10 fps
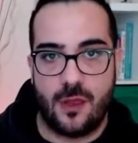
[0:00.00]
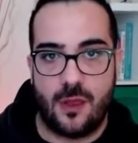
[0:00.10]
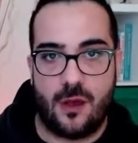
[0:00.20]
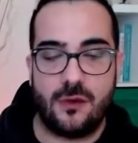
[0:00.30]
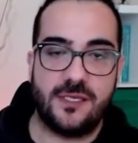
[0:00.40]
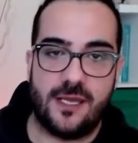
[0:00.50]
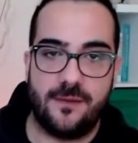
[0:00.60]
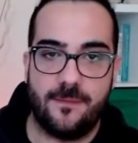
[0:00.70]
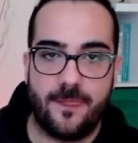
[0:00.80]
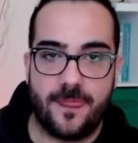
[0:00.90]
Okay,
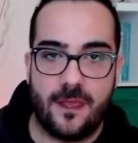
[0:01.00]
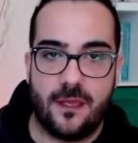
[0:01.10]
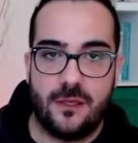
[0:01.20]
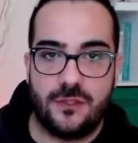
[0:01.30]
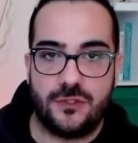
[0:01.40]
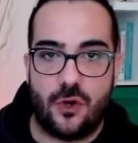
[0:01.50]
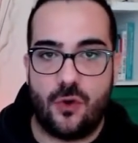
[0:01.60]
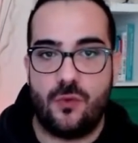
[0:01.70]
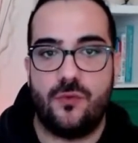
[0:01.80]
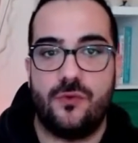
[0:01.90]

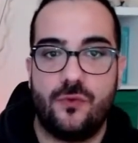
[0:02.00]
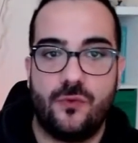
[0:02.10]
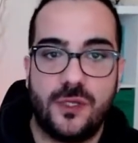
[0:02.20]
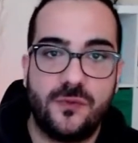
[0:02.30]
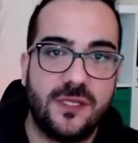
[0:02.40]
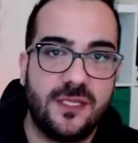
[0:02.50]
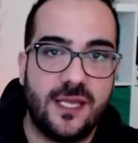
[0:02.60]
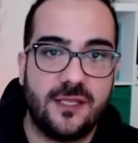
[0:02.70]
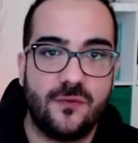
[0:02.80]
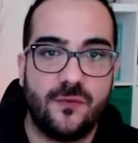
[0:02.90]
so what we
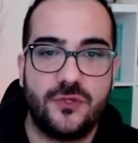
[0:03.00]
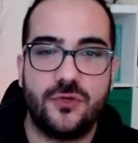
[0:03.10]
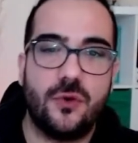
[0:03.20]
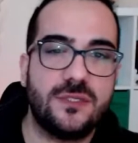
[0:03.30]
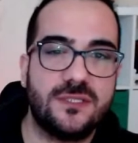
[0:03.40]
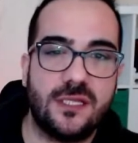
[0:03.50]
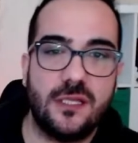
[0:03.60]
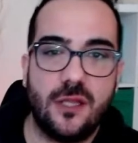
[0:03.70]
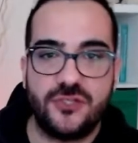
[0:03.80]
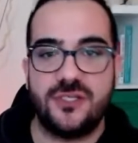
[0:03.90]
did, we chose the
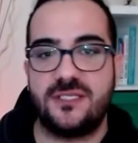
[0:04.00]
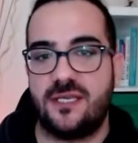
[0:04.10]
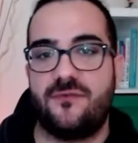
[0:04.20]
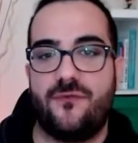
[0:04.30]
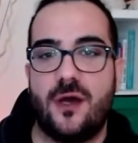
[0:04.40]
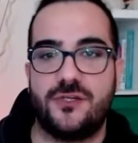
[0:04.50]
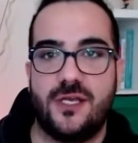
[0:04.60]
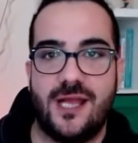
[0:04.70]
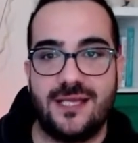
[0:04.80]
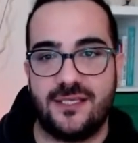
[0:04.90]
logistic
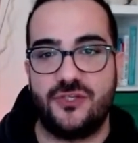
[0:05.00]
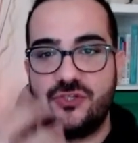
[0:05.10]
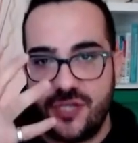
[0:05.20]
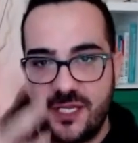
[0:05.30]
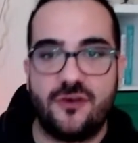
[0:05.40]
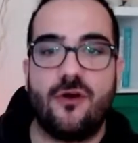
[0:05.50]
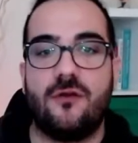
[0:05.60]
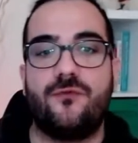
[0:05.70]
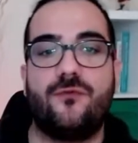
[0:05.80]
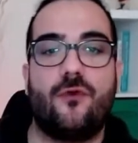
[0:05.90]
function as a
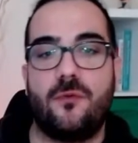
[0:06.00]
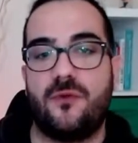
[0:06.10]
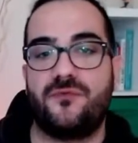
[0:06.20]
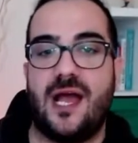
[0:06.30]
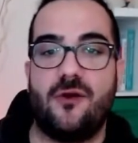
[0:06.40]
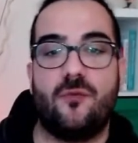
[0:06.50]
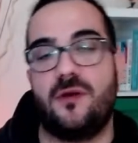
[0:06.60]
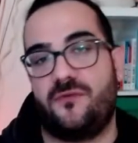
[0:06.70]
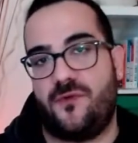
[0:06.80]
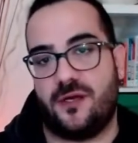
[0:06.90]
general form of the
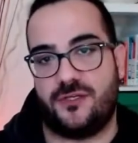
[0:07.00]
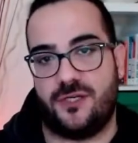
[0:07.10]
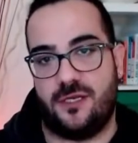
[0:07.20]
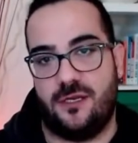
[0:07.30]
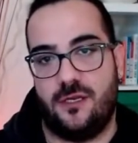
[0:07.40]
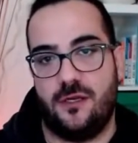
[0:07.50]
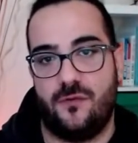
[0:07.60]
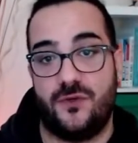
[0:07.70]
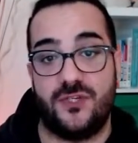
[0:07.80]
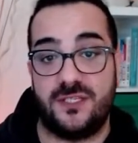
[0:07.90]
anomaly function,
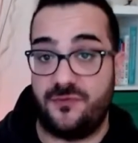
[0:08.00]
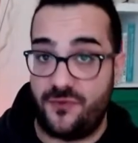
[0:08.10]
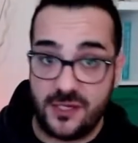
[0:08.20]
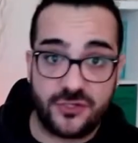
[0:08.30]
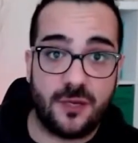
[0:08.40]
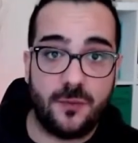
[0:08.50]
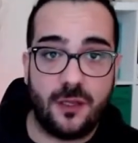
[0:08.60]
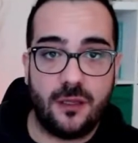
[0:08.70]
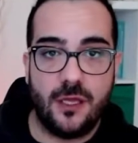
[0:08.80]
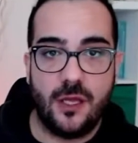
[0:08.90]
which is
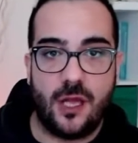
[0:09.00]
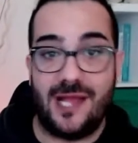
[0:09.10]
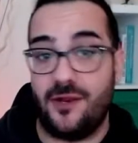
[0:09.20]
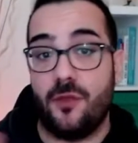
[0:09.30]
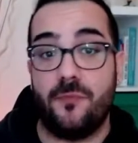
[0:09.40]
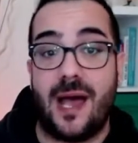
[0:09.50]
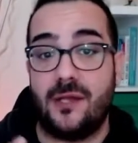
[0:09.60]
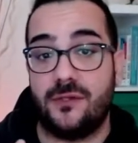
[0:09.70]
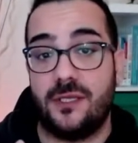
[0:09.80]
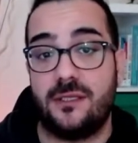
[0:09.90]
differentiable and
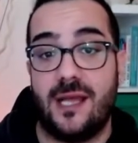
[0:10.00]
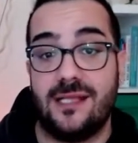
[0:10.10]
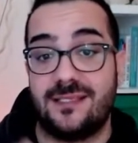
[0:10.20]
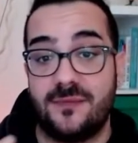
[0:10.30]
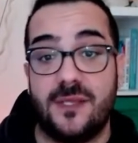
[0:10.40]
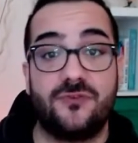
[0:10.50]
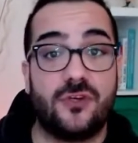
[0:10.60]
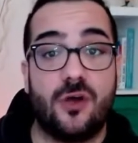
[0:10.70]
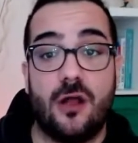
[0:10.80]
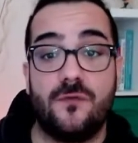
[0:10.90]
unbounded and
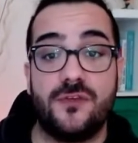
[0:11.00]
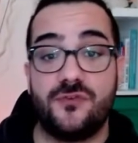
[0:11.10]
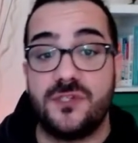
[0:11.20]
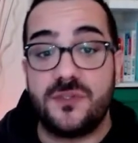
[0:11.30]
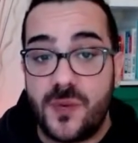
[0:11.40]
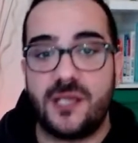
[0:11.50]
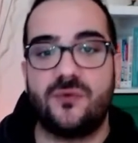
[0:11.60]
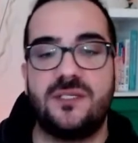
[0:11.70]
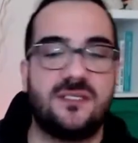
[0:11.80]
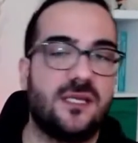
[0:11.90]
symmetrical with respect
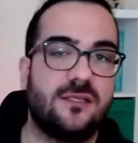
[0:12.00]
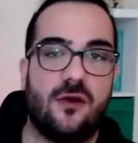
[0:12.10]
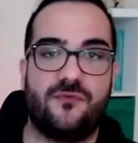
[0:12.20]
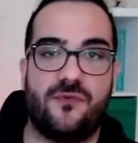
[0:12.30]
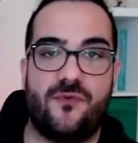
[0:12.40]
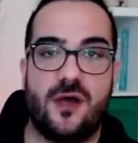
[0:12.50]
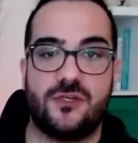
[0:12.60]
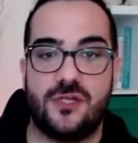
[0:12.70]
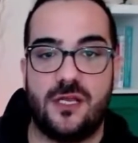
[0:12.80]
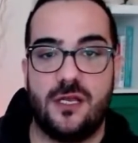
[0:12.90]
to the center of the
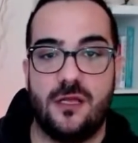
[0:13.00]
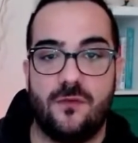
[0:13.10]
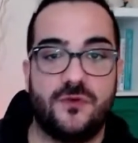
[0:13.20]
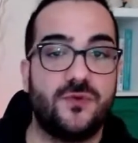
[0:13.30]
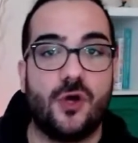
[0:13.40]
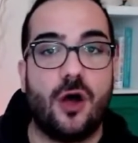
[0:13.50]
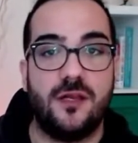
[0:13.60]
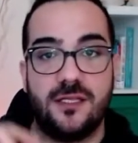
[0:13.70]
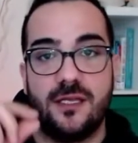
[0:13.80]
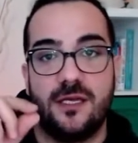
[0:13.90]
function, which we call
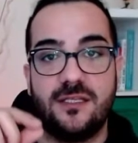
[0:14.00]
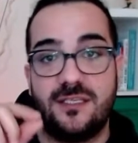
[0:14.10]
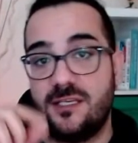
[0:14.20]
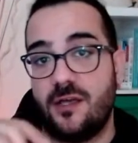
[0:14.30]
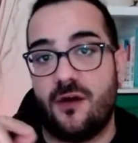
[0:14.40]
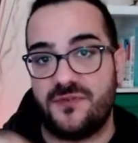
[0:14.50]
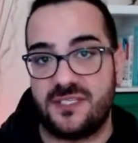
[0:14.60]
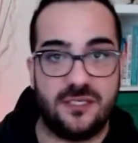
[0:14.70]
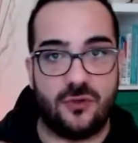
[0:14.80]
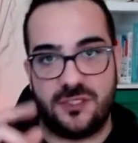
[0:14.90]
it t of
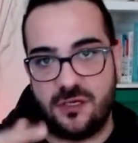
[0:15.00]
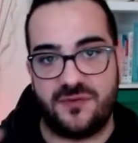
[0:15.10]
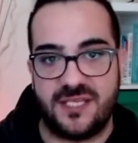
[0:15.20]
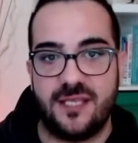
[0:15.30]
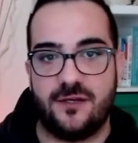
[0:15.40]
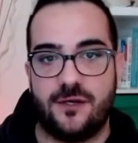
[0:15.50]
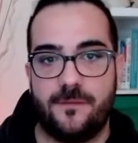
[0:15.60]
c or t of center.